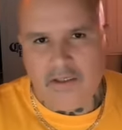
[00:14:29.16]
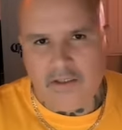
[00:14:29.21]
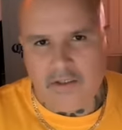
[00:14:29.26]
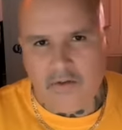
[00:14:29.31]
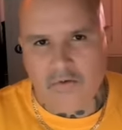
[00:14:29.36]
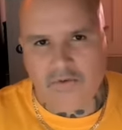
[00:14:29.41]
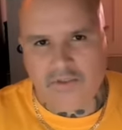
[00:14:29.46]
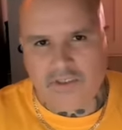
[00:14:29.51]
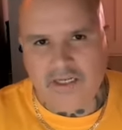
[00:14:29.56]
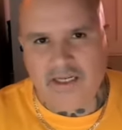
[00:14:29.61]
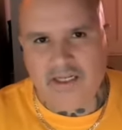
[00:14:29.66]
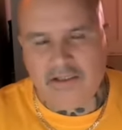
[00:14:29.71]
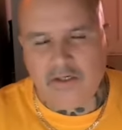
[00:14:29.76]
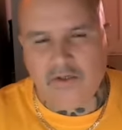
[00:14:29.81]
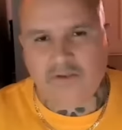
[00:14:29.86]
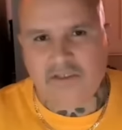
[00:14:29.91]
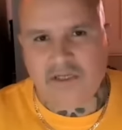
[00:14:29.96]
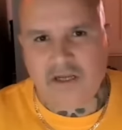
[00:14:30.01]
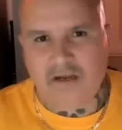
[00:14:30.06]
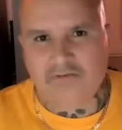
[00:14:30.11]
you know, to get
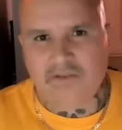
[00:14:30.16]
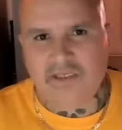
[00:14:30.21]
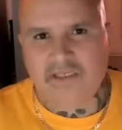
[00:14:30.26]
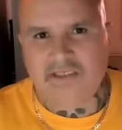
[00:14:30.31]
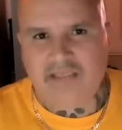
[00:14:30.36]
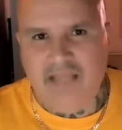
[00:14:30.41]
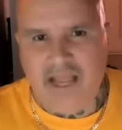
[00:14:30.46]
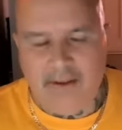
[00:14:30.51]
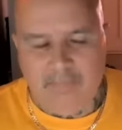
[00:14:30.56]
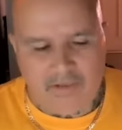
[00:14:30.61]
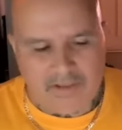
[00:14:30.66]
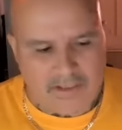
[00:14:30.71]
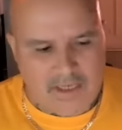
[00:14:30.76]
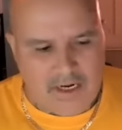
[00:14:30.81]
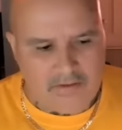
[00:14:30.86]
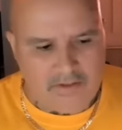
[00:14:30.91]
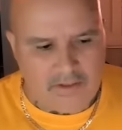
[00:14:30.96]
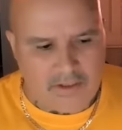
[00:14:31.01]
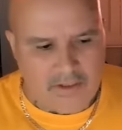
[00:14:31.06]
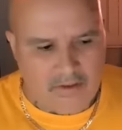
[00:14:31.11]
themselves established
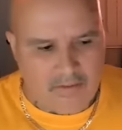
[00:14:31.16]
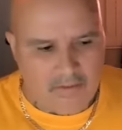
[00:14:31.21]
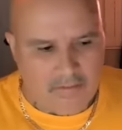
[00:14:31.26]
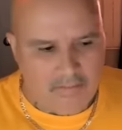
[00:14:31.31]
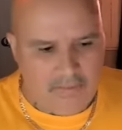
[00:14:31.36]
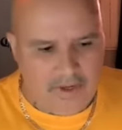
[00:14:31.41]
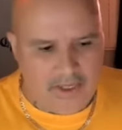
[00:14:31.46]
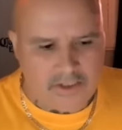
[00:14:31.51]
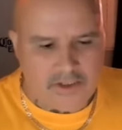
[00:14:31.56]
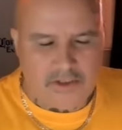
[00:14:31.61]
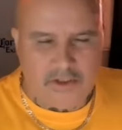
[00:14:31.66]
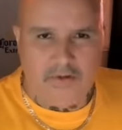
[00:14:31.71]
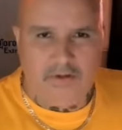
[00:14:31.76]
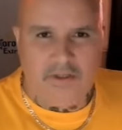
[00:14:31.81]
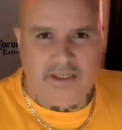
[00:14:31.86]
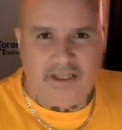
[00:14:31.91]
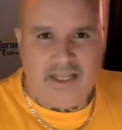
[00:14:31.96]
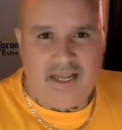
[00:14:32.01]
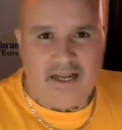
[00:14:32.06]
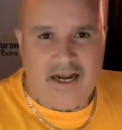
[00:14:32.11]
out there. Make
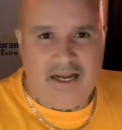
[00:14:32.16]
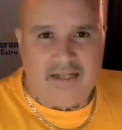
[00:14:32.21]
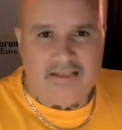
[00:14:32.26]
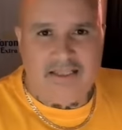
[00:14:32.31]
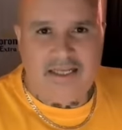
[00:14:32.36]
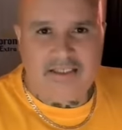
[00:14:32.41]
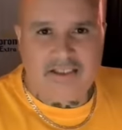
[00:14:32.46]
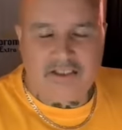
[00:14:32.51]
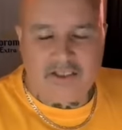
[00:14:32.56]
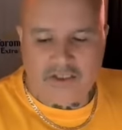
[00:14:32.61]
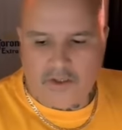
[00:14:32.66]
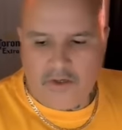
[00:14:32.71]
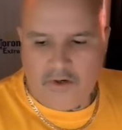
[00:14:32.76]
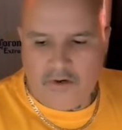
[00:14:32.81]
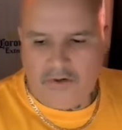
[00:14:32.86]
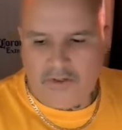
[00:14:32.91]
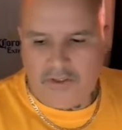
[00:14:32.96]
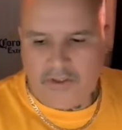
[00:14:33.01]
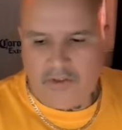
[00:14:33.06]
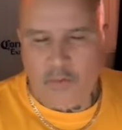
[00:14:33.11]
sure that they got that
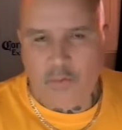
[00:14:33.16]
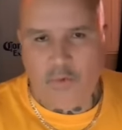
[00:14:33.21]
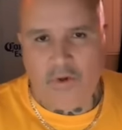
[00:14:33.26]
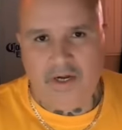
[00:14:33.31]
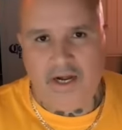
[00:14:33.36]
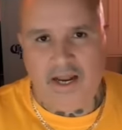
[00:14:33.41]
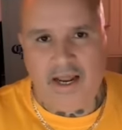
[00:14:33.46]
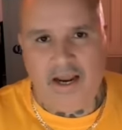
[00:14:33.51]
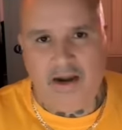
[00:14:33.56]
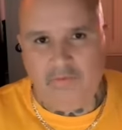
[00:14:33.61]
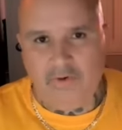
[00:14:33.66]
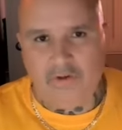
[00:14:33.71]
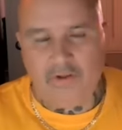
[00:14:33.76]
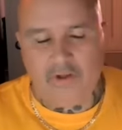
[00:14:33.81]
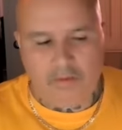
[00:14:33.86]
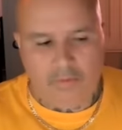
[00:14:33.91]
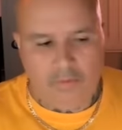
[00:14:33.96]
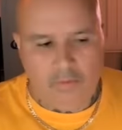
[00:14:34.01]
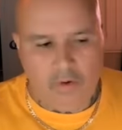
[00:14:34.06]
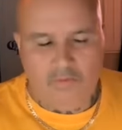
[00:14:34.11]
security whenever
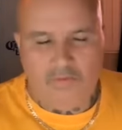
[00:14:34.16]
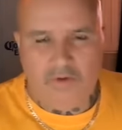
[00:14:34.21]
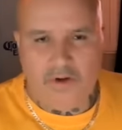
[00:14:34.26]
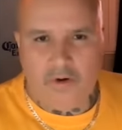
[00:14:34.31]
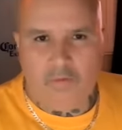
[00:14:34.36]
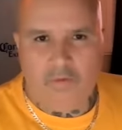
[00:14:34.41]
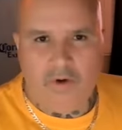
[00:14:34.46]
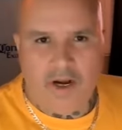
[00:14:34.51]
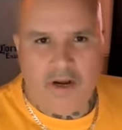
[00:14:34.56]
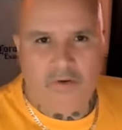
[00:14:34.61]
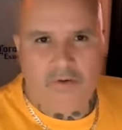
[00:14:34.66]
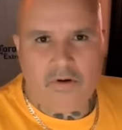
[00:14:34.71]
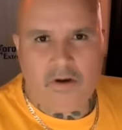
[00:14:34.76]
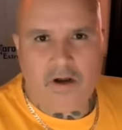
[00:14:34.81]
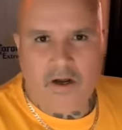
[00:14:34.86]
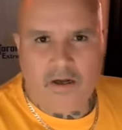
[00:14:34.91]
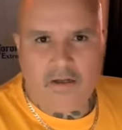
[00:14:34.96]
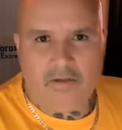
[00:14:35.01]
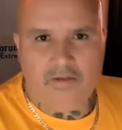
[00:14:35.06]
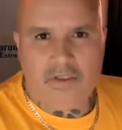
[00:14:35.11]
they're moving around
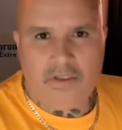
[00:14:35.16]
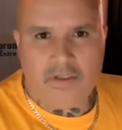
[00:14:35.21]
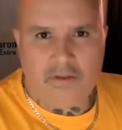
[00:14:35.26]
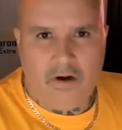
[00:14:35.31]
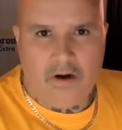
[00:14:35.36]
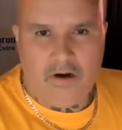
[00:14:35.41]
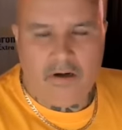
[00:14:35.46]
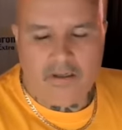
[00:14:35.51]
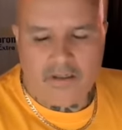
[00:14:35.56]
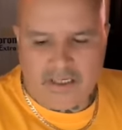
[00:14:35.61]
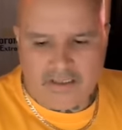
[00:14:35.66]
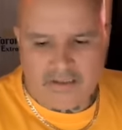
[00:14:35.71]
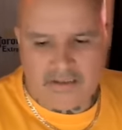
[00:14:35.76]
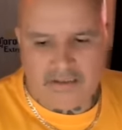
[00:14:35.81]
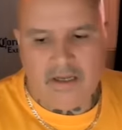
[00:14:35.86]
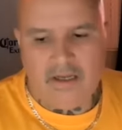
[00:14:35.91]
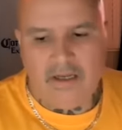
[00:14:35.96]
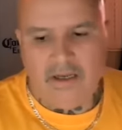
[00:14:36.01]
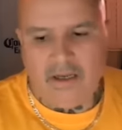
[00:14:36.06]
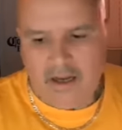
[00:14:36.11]
on the yard,
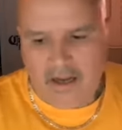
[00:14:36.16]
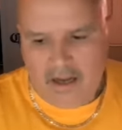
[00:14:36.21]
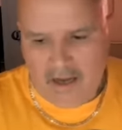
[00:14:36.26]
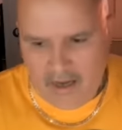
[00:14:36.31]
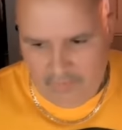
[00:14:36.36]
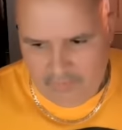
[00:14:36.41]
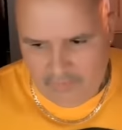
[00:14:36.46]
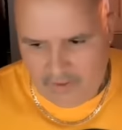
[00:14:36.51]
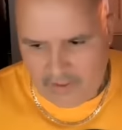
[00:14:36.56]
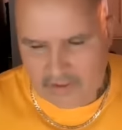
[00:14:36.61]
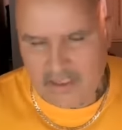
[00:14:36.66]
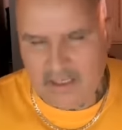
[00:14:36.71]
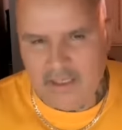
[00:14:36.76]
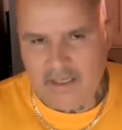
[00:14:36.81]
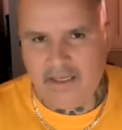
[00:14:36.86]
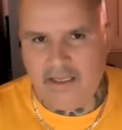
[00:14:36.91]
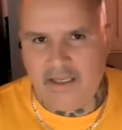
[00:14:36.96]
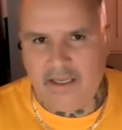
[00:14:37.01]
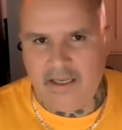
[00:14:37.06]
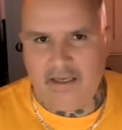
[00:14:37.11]
because
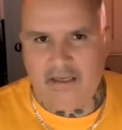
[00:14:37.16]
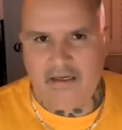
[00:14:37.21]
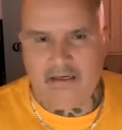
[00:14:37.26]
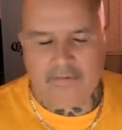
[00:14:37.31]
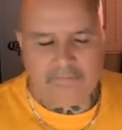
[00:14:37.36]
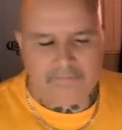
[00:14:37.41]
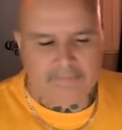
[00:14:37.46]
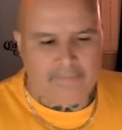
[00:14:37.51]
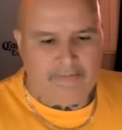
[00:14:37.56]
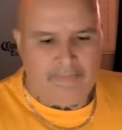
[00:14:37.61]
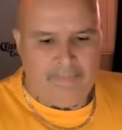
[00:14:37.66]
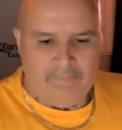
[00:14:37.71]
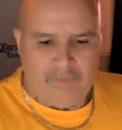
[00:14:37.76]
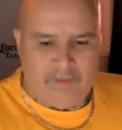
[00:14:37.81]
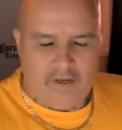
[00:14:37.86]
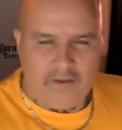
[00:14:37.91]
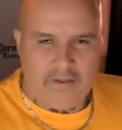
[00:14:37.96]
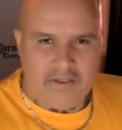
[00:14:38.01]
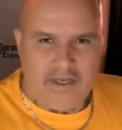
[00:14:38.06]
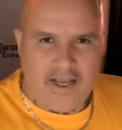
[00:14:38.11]
obviously, again,
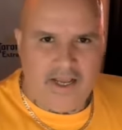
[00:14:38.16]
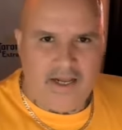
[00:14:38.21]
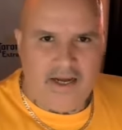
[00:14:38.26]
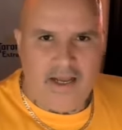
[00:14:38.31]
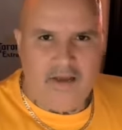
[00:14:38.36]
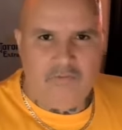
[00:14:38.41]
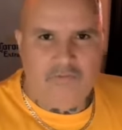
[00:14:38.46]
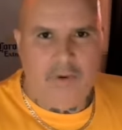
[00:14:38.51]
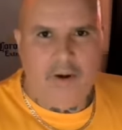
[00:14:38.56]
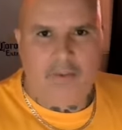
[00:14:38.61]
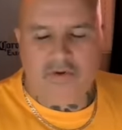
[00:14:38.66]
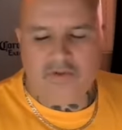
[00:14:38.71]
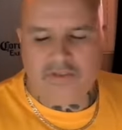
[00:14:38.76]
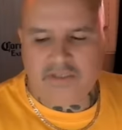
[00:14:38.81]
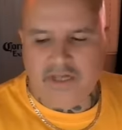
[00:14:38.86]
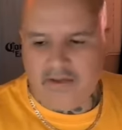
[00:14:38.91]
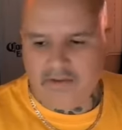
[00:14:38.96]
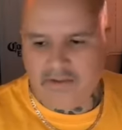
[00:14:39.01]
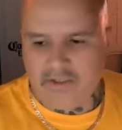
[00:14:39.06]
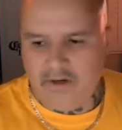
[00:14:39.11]
there's NF
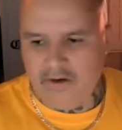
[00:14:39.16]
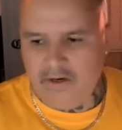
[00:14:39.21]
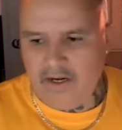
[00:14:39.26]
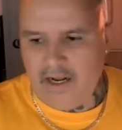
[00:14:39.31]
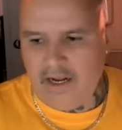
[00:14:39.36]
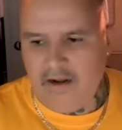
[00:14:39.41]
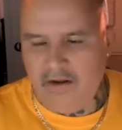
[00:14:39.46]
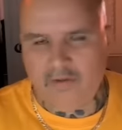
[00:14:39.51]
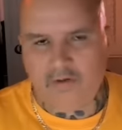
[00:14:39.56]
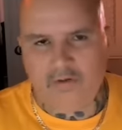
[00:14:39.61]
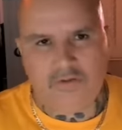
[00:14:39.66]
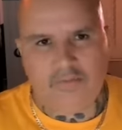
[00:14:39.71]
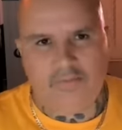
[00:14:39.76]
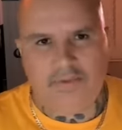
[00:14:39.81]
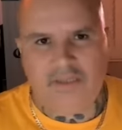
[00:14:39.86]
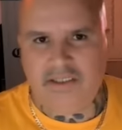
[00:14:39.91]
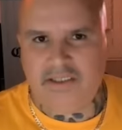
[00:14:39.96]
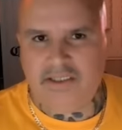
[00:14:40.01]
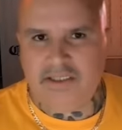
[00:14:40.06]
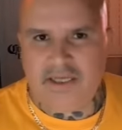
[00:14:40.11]
members out there now. There's
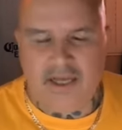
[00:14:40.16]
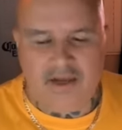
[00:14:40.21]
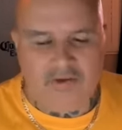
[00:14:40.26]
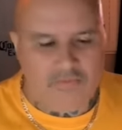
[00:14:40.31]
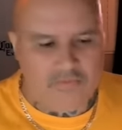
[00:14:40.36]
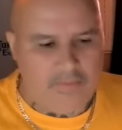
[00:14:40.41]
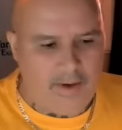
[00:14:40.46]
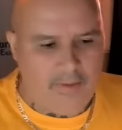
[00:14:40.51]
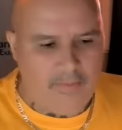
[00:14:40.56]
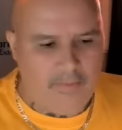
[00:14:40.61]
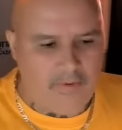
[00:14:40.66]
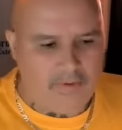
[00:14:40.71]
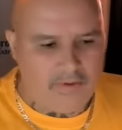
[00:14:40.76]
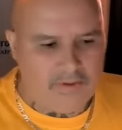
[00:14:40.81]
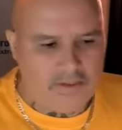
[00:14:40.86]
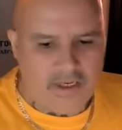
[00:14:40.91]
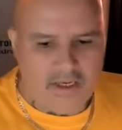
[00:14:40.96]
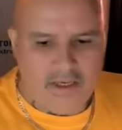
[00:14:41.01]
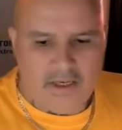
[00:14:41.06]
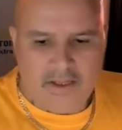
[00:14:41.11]
BGF
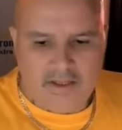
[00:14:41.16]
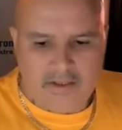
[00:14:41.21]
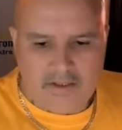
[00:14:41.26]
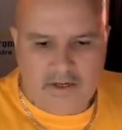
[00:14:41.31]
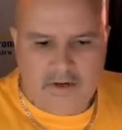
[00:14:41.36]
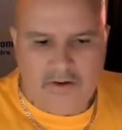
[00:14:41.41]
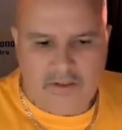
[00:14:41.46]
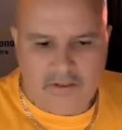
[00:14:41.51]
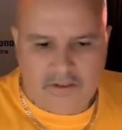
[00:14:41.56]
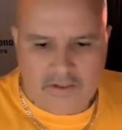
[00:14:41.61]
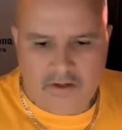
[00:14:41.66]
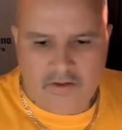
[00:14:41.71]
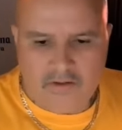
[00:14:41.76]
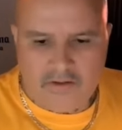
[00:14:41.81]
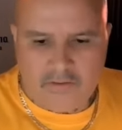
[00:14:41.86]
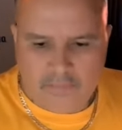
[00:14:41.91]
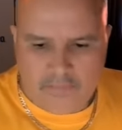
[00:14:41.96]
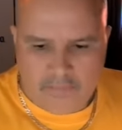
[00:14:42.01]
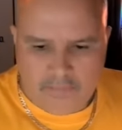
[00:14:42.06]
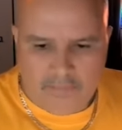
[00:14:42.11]
members. There,
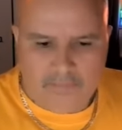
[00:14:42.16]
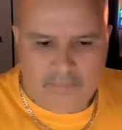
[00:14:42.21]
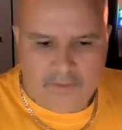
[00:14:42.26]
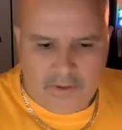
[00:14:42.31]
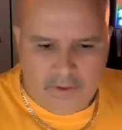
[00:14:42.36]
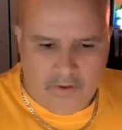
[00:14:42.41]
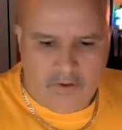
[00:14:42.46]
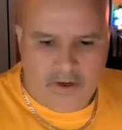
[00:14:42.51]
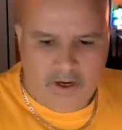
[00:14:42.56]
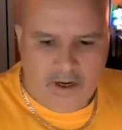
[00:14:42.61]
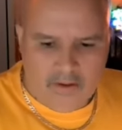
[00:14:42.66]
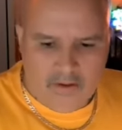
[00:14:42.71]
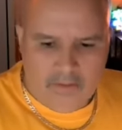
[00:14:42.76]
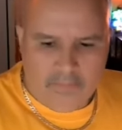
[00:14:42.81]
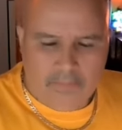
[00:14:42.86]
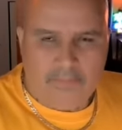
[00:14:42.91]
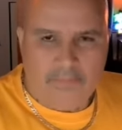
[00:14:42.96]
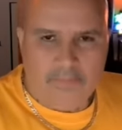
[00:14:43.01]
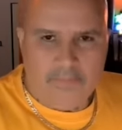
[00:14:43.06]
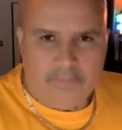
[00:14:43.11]
there's you know
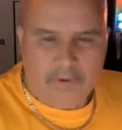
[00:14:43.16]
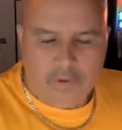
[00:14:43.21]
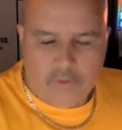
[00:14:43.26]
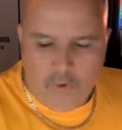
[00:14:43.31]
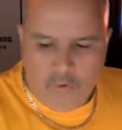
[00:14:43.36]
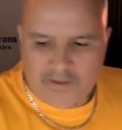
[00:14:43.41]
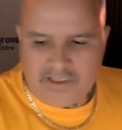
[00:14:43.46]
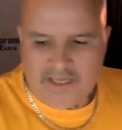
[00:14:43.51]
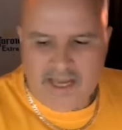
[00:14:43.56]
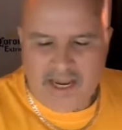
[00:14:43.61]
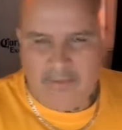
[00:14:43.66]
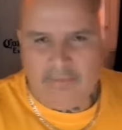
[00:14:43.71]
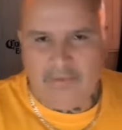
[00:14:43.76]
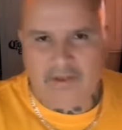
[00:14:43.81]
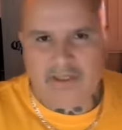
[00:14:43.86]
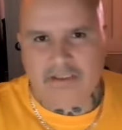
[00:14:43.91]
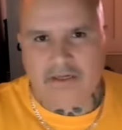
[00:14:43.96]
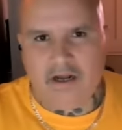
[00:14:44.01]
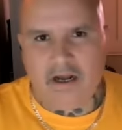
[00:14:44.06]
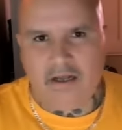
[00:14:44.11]
other group
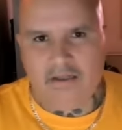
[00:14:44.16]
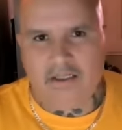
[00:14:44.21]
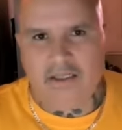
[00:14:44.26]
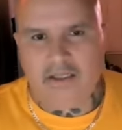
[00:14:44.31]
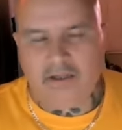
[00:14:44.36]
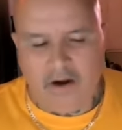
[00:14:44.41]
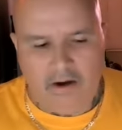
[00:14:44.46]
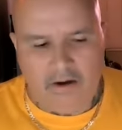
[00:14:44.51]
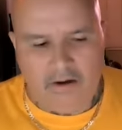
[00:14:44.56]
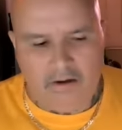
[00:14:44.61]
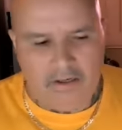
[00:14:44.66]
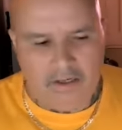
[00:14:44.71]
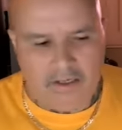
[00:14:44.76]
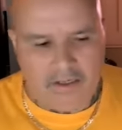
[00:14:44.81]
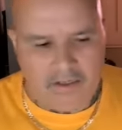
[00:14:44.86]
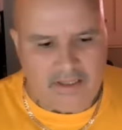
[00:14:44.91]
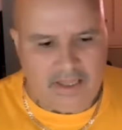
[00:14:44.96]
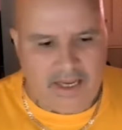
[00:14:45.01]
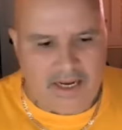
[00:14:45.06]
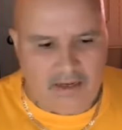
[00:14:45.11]
segments on the
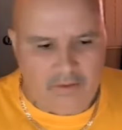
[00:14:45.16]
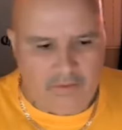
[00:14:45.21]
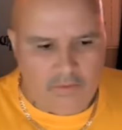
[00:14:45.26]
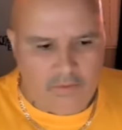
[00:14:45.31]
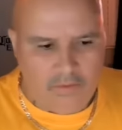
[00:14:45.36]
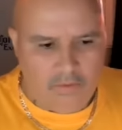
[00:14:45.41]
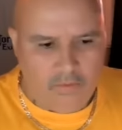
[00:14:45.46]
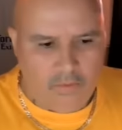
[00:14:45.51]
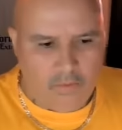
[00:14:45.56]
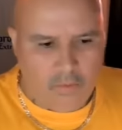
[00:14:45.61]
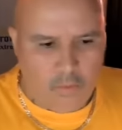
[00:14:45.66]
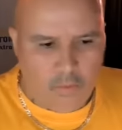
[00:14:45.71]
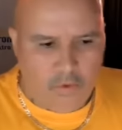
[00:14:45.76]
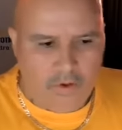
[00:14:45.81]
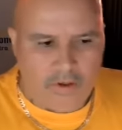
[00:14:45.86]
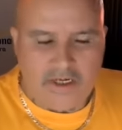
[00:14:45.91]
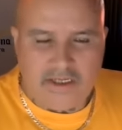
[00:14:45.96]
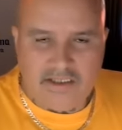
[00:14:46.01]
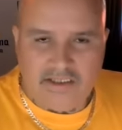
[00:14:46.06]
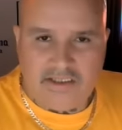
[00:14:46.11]
yard that
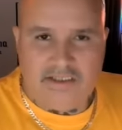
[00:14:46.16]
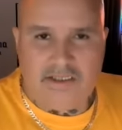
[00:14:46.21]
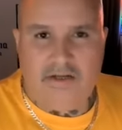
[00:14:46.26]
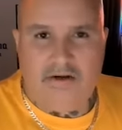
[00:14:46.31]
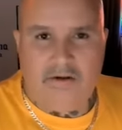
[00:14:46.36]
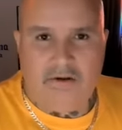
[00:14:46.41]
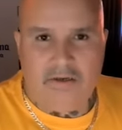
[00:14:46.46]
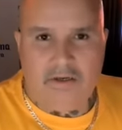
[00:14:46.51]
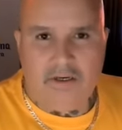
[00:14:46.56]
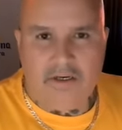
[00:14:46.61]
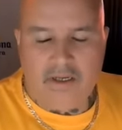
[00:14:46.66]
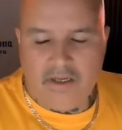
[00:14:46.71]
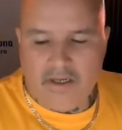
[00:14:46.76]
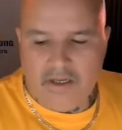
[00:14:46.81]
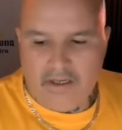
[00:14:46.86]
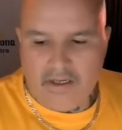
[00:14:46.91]
were considered